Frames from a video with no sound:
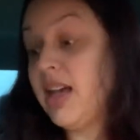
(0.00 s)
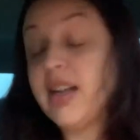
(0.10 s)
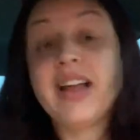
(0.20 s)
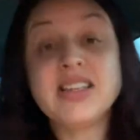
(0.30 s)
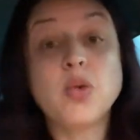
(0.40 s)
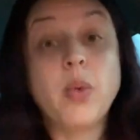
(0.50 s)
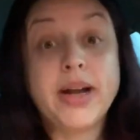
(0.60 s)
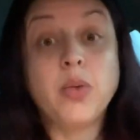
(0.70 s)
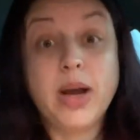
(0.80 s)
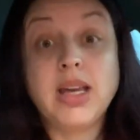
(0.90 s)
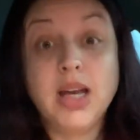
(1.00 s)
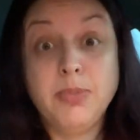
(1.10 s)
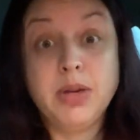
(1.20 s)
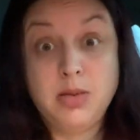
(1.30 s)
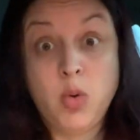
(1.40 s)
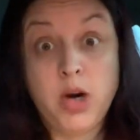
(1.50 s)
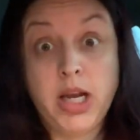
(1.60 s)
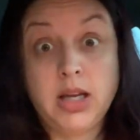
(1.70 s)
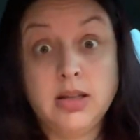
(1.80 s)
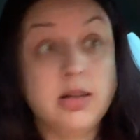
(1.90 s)
And that's a way to wake you up in the
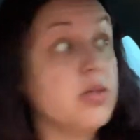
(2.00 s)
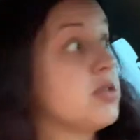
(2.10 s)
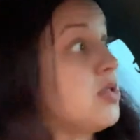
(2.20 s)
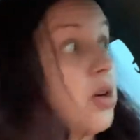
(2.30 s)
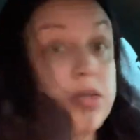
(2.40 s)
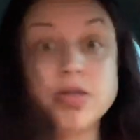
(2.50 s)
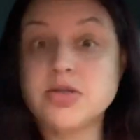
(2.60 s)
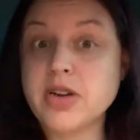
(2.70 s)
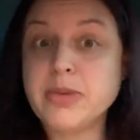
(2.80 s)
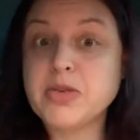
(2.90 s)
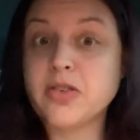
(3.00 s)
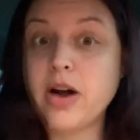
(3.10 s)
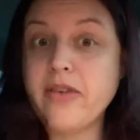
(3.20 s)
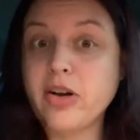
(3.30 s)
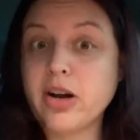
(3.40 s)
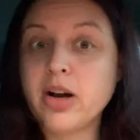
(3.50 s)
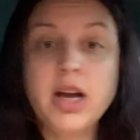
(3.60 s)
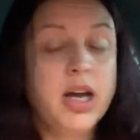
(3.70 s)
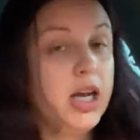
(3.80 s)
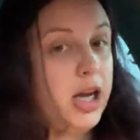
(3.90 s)
morning. Little Stars and Stripes Forever.
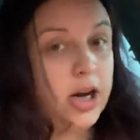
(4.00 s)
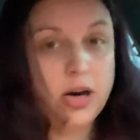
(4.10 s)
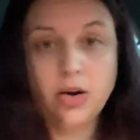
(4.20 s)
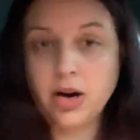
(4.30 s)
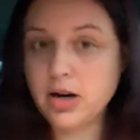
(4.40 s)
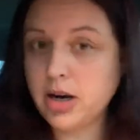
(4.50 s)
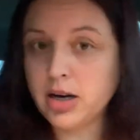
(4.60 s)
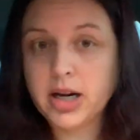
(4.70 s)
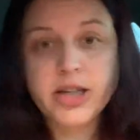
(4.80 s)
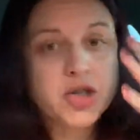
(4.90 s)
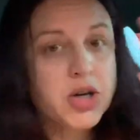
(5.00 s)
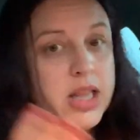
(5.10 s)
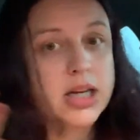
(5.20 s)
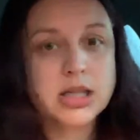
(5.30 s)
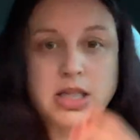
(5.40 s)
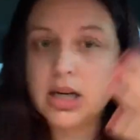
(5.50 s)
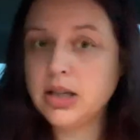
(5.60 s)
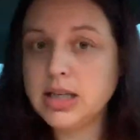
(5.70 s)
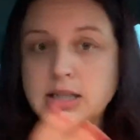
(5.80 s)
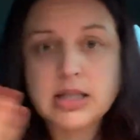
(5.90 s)
You know, our country, there's,
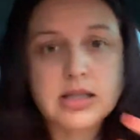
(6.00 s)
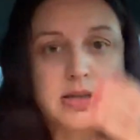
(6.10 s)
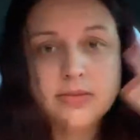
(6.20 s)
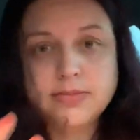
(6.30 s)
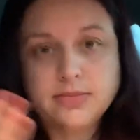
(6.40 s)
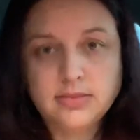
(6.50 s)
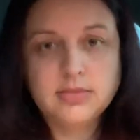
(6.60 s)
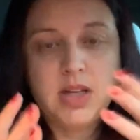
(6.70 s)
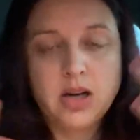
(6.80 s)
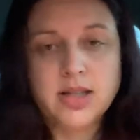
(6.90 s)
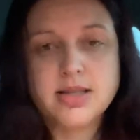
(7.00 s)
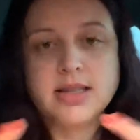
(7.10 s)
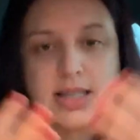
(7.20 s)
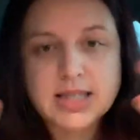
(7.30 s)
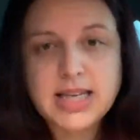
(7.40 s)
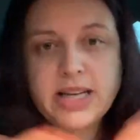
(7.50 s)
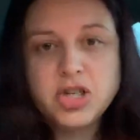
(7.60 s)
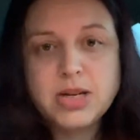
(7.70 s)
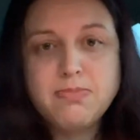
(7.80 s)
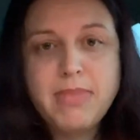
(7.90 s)
this
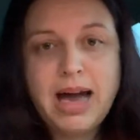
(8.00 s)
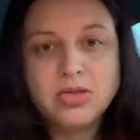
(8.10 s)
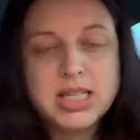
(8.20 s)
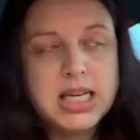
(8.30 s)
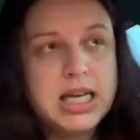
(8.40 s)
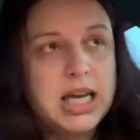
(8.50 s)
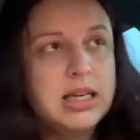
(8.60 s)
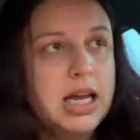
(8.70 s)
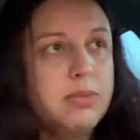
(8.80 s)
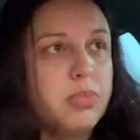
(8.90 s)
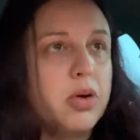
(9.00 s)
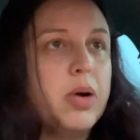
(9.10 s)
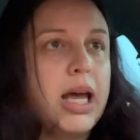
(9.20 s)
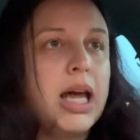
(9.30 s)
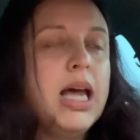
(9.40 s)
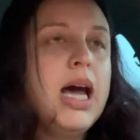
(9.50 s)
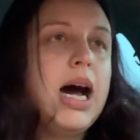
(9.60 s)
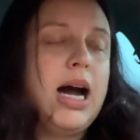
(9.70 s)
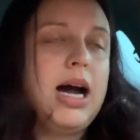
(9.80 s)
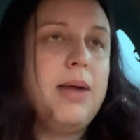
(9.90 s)
tension mounting and brewing.
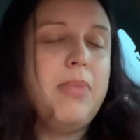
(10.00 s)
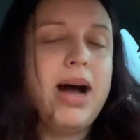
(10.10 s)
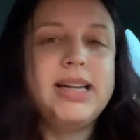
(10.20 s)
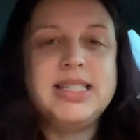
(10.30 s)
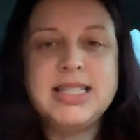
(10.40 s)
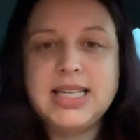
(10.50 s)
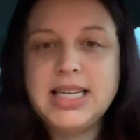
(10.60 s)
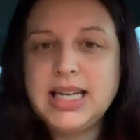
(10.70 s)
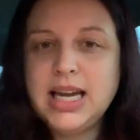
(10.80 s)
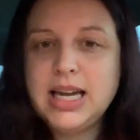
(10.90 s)
Maybe